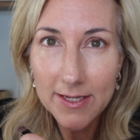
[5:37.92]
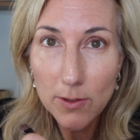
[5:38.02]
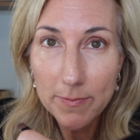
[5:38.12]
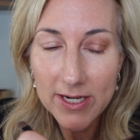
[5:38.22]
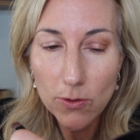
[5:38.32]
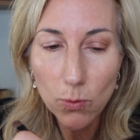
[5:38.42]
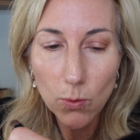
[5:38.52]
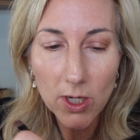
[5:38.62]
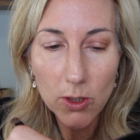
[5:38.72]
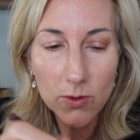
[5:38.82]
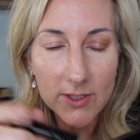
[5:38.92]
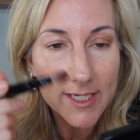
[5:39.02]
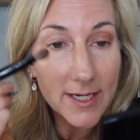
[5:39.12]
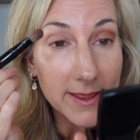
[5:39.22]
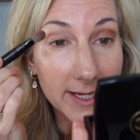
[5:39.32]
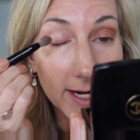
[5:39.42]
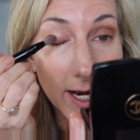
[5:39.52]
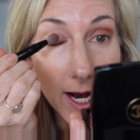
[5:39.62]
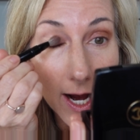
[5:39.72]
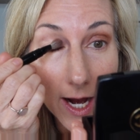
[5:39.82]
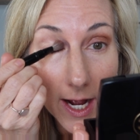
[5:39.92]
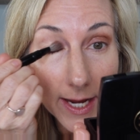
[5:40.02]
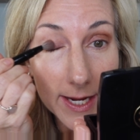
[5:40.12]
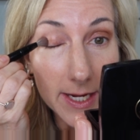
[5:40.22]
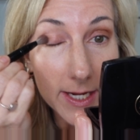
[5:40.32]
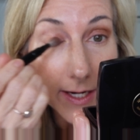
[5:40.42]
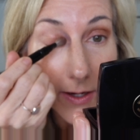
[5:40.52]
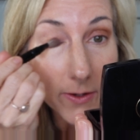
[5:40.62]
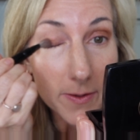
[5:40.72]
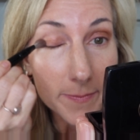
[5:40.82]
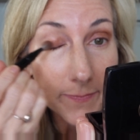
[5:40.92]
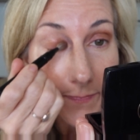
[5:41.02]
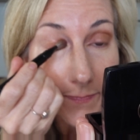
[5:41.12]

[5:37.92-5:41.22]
little bit of rose on the eye here.